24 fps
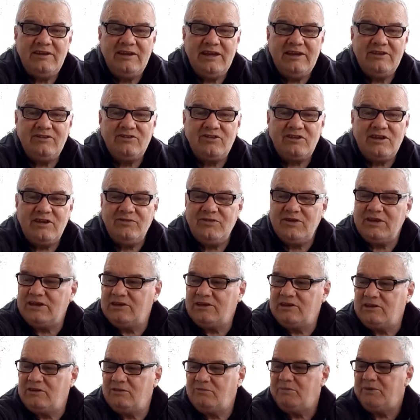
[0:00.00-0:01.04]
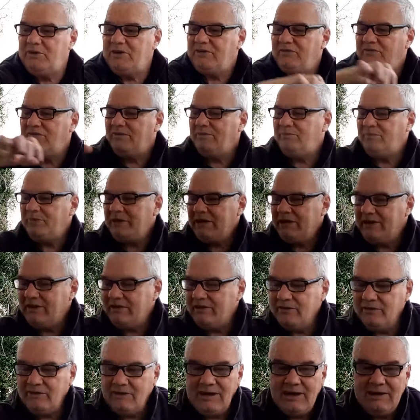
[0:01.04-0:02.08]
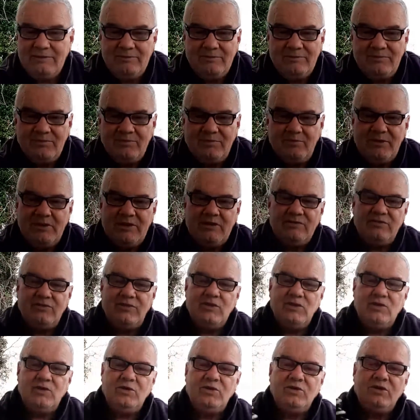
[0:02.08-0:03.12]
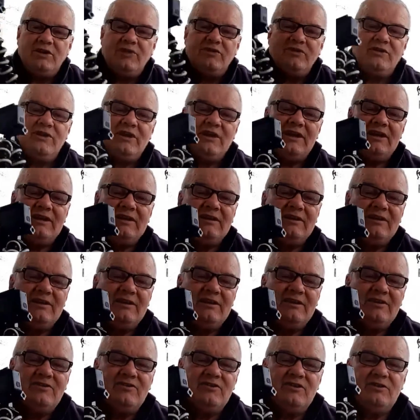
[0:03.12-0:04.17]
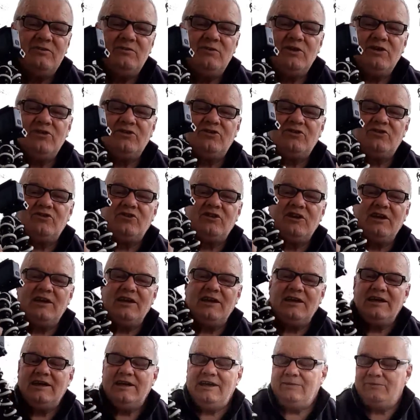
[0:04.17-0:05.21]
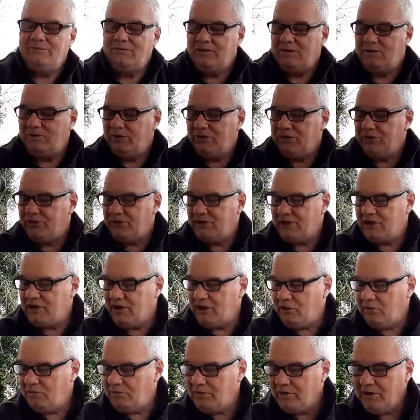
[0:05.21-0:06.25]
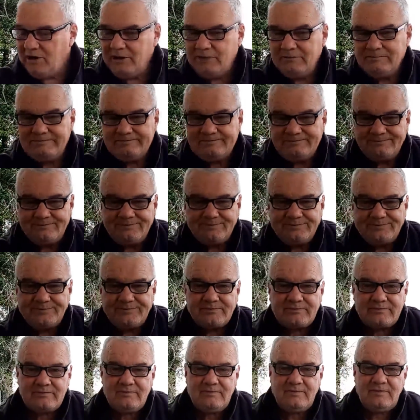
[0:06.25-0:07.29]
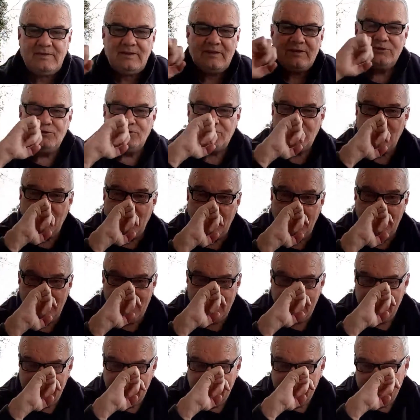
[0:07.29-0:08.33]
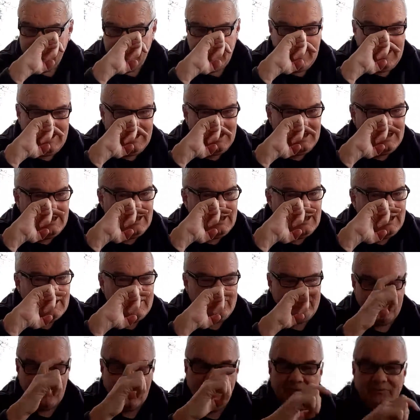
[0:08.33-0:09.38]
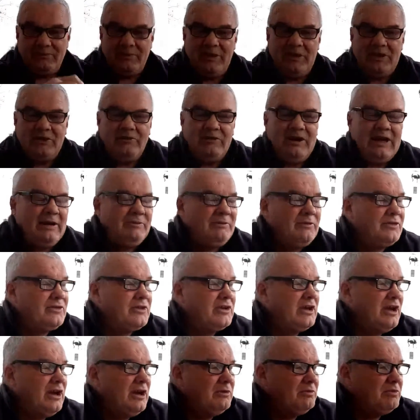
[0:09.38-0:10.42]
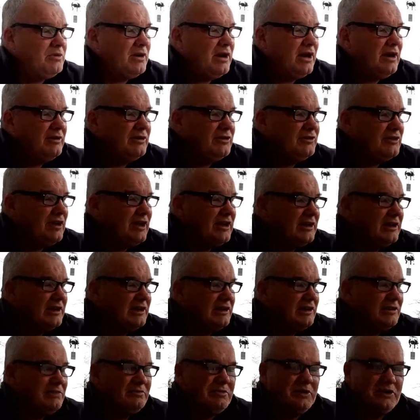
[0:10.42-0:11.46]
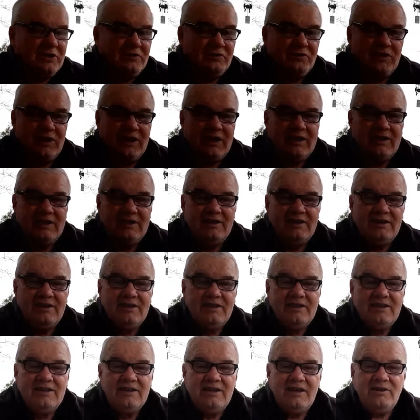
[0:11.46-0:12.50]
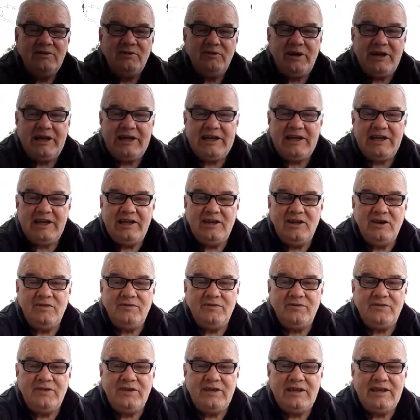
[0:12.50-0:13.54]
that's giving a little bit of a better view than what's happening with the GoPro. So I've been around with the GoPro and done a little bit of a recce of